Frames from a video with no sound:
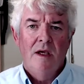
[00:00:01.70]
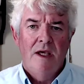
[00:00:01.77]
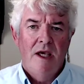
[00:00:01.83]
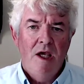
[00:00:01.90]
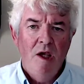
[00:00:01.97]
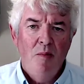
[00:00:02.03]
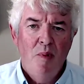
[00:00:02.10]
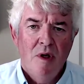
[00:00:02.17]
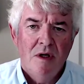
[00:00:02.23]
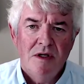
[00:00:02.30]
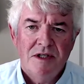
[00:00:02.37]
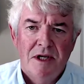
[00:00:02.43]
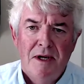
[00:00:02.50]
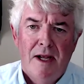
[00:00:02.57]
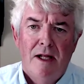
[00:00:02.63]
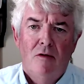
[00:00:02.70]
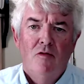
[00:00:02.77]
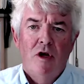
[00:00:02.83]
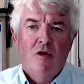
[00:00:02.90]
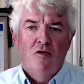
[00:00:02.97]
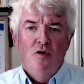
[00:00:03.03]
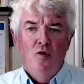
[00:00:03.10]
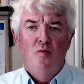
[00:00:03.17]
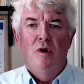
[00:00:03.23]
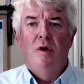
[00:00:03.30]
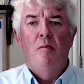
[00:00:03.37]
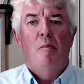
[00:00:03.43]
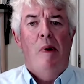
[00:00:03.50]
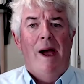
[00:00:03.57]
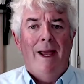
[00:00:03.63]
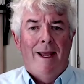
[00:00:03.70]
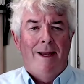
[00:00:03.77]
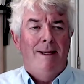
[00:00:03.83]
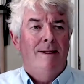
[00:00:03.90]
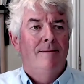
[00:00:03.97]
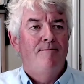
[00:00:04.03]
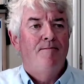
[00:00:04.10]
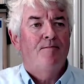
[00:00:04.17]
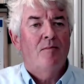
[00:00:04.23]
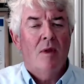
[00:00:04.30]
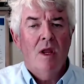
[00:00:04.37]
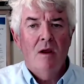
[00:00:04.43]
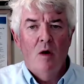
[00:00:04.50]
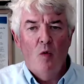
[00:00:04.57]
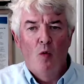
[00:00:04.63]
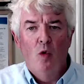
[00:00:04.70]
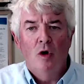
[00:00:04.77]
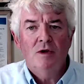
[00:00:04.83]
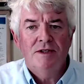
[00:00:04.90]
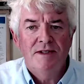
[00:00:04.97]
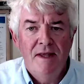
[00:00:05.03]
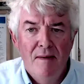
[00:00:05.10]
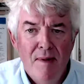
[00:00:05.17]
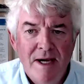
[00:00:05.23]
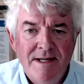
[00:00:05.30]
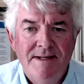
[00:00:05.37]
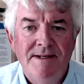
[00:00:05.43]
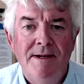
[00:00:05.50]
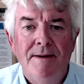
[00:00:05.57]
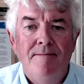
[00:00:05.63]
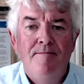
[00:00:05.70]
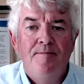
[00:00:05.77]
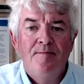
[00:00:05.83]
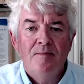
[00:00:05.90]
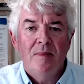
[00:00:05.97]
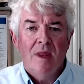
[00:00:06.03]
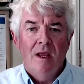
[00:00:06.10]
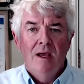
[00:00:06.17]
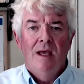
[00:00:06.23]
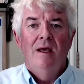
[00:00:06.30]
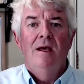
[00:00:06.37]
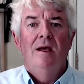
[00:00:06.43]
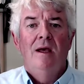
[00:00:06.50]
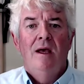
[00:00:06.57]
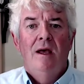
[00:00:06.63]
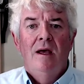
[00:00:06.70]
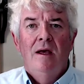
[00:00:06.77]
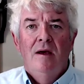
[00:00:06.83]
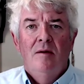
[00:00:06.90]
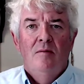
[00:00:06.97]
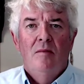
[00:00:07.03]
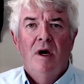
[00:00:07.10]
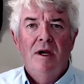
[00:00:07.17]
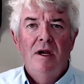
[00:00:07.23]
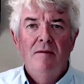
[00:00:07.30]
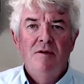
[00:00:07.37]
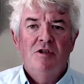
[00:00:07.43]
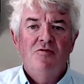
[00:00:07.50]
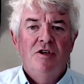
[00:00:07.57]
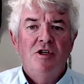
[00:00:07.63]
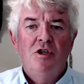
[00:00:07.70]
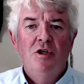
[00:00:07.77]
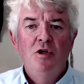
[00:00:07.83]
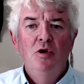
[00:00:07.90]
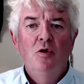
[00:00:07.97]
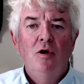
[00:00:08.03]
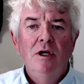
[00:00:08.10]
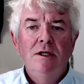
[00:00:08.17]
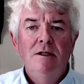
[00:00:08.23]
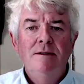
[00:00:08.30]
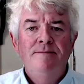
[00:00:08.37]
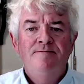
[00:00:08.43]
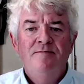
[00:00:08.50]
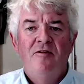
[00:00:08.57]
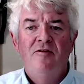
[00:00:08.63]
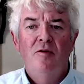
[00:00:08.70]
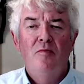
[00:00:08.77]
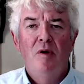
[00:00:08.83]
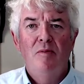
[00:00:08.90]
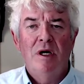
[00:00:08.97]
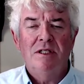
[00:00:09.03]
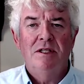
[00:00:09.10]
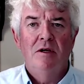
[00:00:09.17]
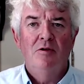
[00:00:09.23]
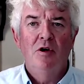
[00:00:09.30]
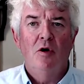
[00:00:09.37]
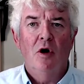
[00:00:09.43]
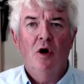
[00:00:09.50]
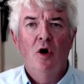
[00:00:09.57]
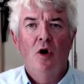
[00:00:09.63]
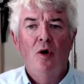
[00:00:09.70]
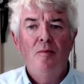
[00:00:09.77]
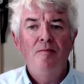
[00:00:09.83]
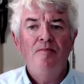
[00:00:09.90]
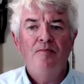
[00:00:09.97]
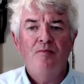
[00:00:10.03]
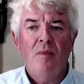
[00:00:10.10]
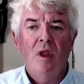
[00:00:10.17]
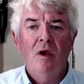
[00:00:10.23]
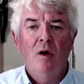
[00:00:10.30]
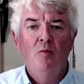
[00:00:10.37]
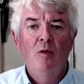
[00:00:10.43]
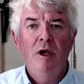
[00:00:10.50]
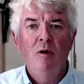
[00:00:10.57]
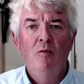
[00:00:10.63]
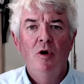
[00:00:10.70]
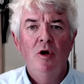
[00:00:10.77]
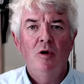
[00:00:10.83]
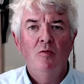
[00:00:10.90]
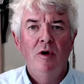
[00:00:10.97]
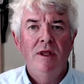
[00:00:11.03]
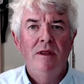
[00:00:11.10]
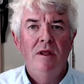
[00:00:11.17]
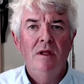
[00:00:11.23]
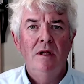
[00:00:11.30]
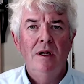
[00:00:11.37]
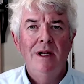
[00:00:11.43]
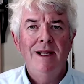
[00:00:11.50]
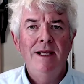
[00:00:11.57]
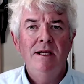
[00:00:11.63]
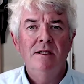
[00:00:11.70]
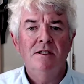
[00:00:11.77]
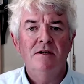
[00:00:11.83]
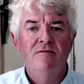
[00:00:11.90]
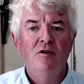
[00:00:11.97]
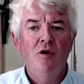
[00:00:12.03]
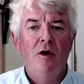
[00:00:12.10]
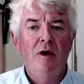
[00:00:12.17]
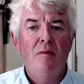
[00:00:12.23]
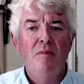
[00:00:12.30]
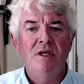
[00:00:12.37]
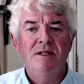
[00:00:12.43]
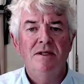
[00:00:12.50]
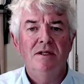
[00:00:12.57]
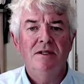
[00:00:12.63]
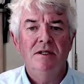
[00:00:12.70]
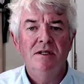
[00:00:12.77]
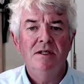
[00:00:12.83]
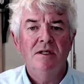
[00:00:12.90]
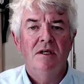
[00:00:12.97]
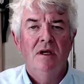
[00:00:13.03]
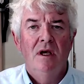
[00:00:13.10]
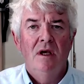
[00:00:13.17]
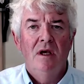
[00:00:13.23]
Key personnel recruitment pain. What's the medicine? My name is Richard Doyle from Pabasso.com, and we work with leaders of growing businesses